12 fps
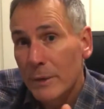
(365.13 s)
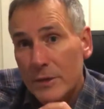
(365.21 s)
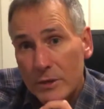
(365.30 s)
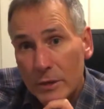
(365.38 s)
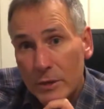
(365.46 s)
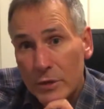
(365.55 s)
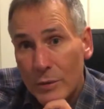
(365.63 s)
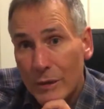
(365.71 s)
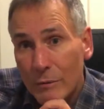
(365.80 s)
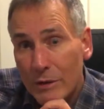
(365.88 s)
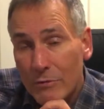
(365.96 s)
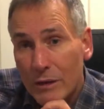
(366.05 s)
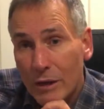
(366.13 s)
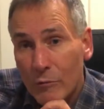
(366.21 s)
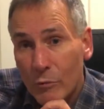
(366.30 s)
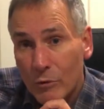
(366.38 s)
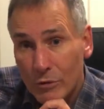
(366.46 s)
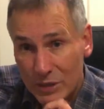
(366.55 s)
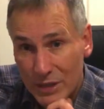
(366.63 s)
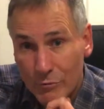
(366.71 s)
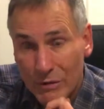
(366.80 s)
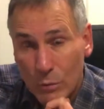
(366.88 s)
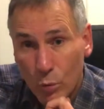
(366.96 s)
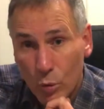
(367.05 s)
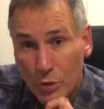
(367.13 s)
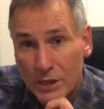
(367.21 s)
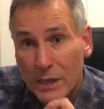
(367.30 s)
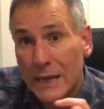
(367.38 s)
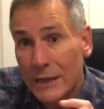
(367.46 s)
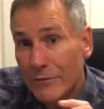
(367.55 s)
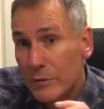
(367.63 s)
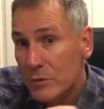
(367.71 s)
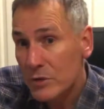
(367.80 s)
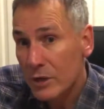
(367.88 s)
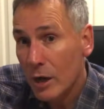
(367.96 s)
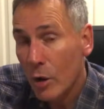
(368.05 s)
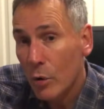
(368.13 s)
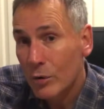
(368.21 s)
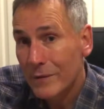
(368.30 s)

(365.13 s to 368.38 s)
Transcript: into 21-degree water and it feels cold,